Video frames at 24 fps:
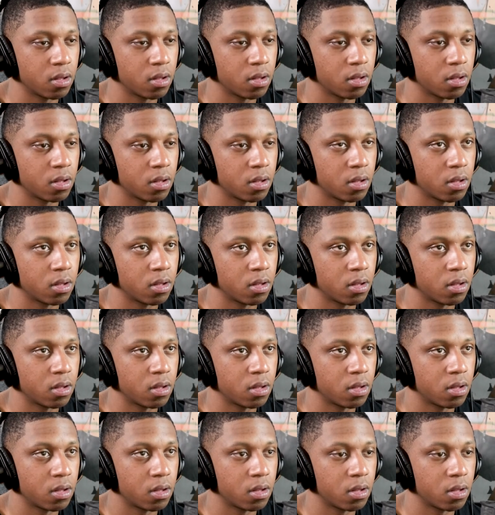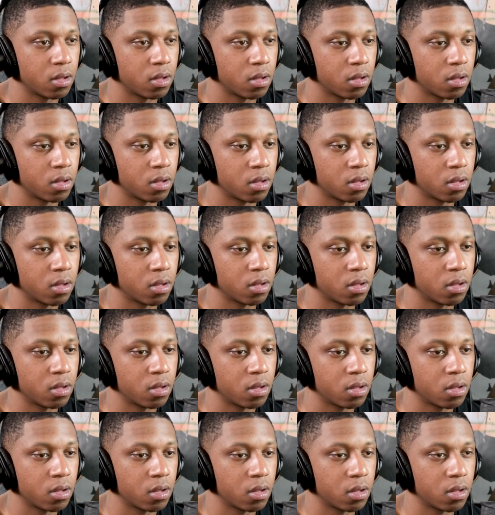
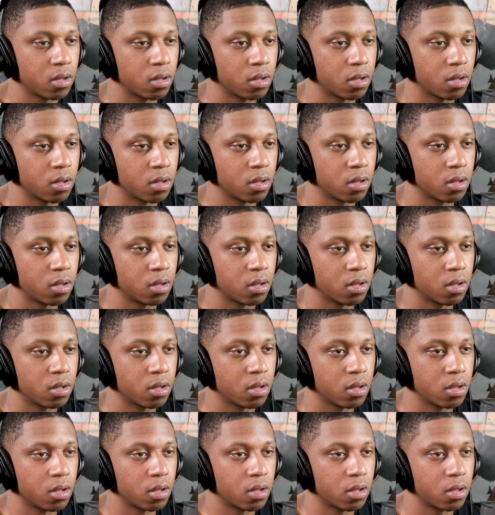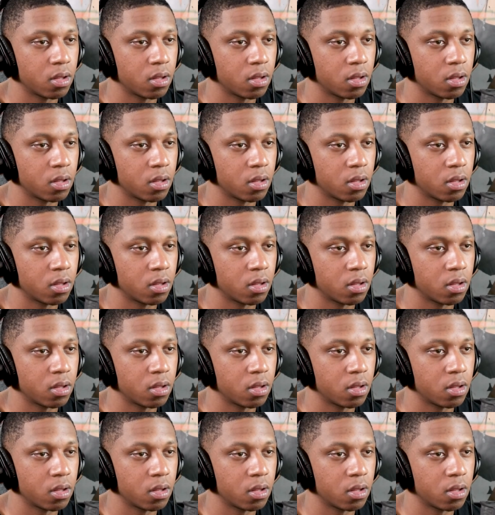Nothing is said.